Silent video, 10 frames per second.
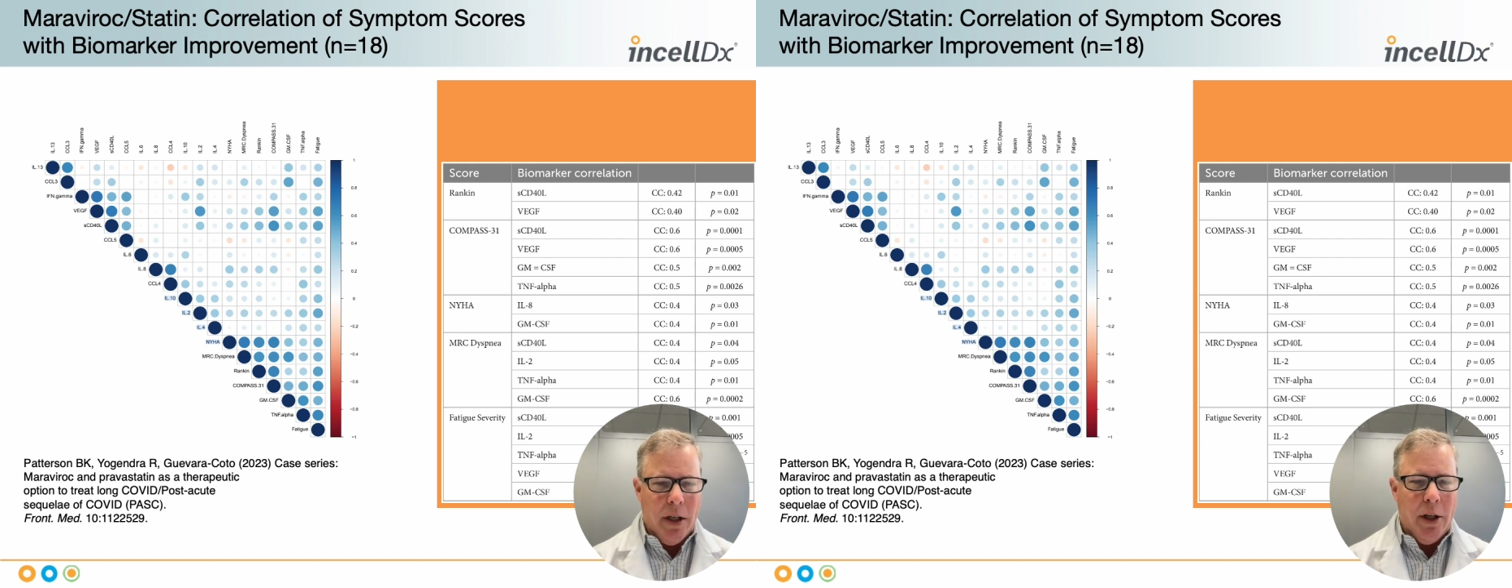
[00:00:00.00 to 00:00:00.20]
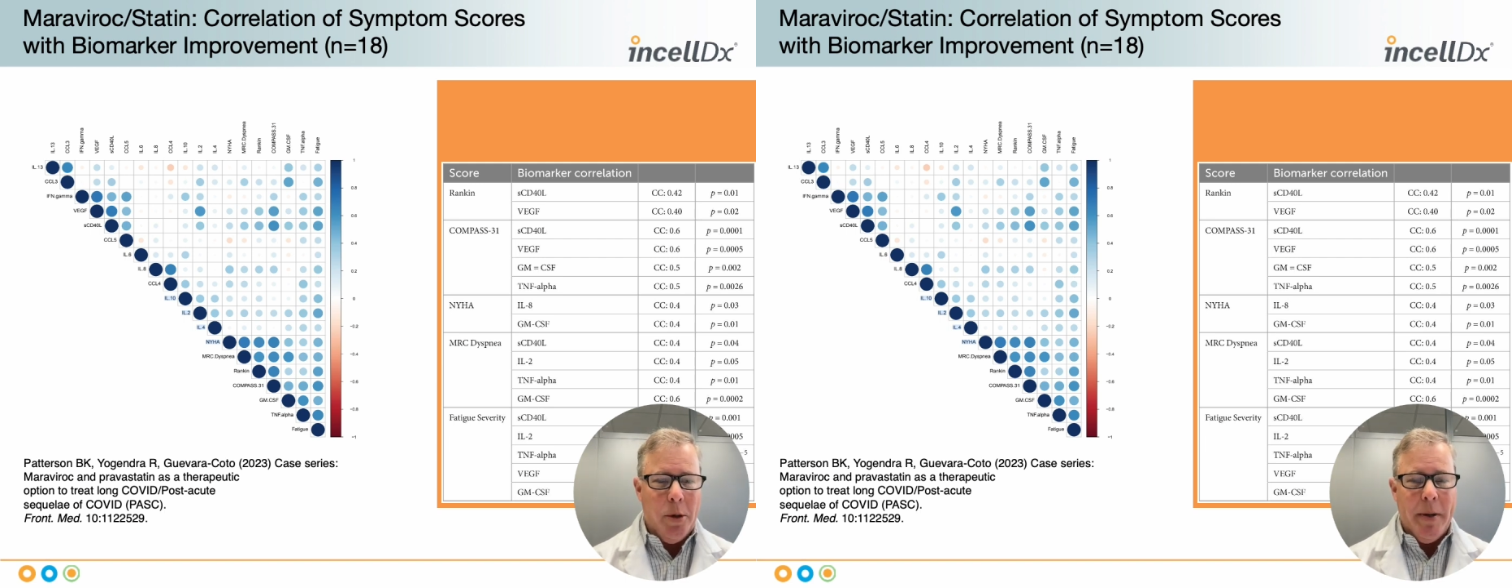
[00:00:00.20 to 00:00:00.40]
a
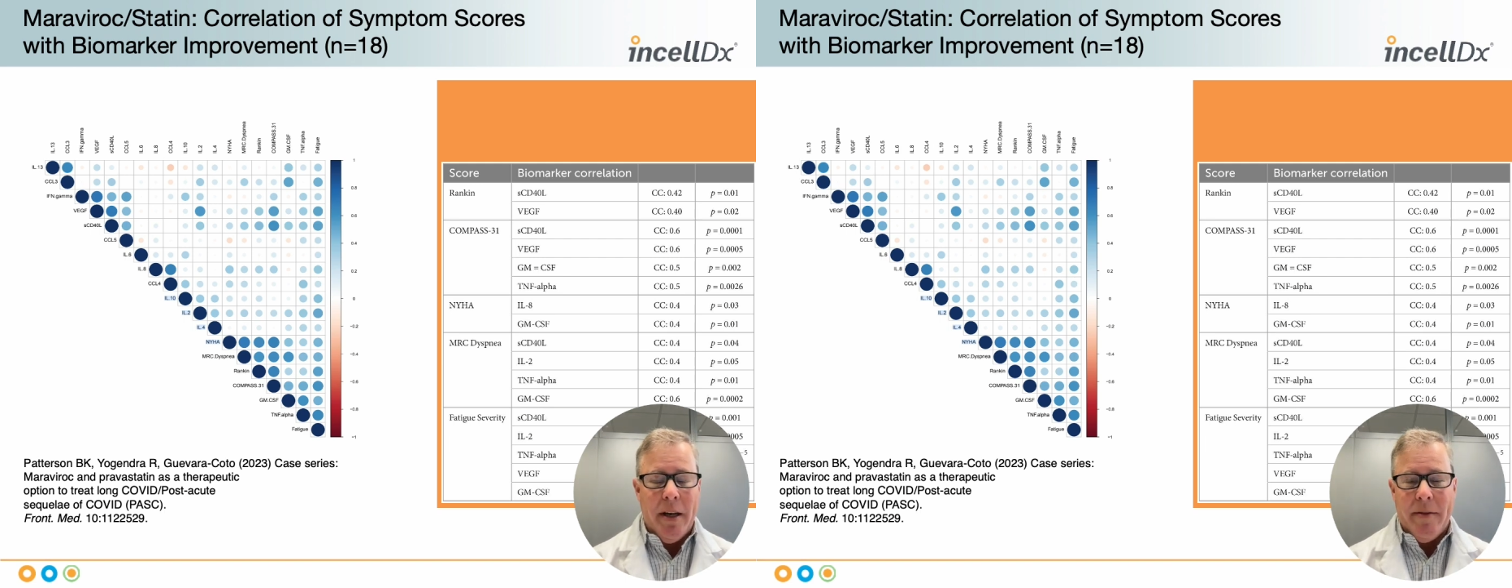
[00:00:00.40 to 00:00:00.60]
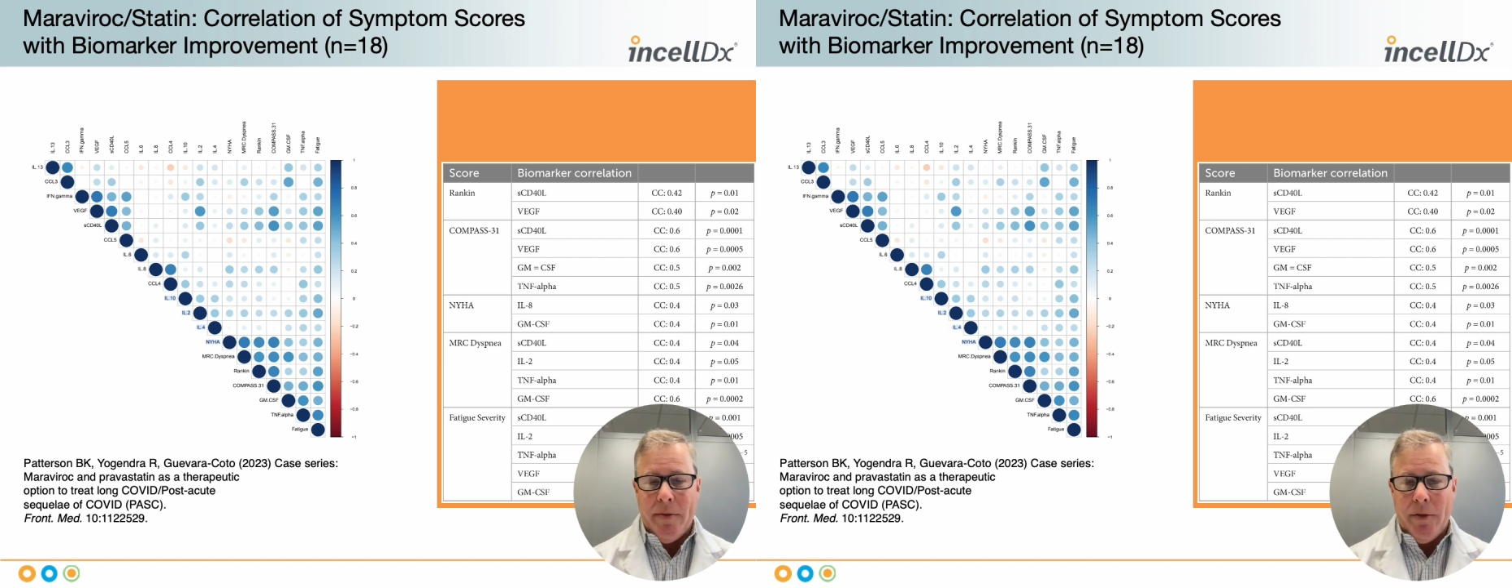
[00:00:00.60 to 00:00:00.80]
little
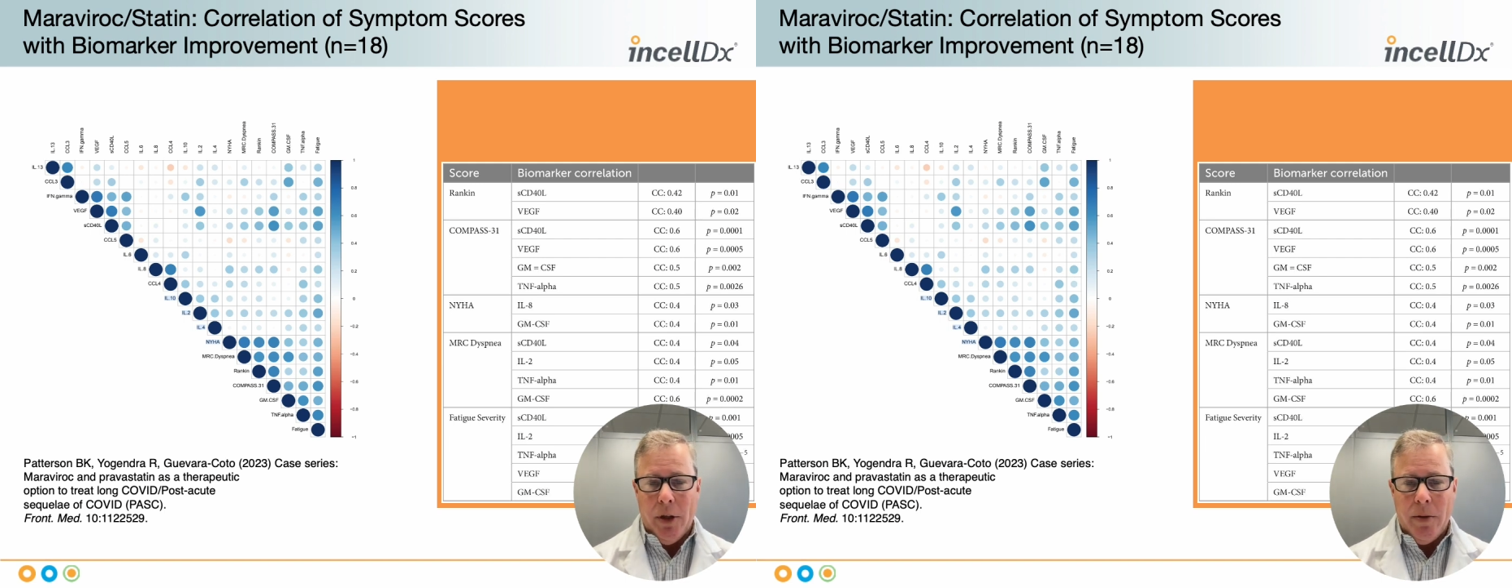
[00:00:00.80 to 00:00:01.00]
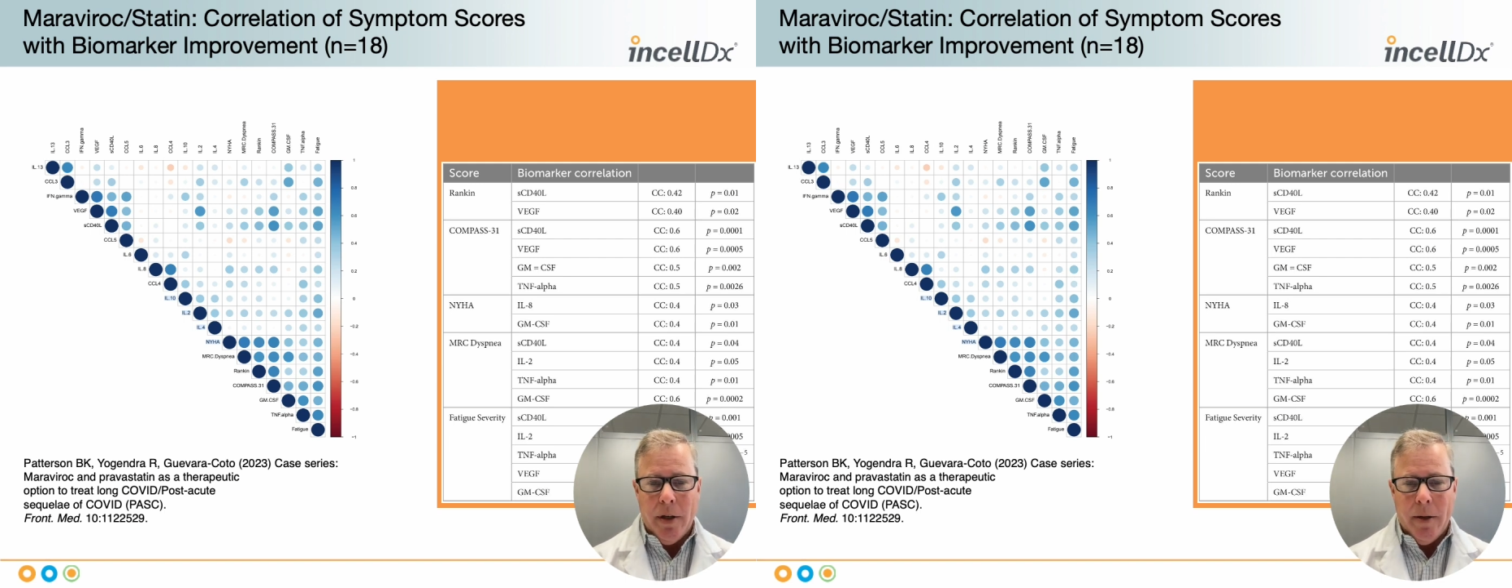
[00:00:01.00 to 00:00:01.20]
bit of a
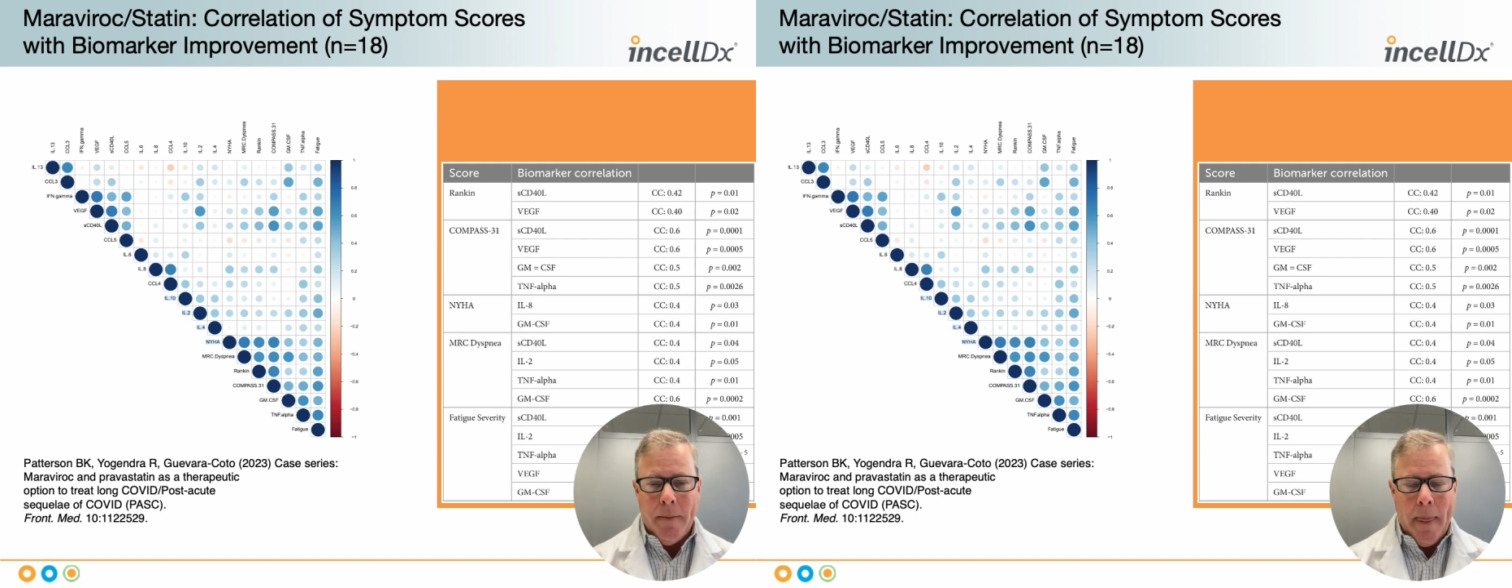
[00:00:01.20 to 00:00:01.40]
fluke.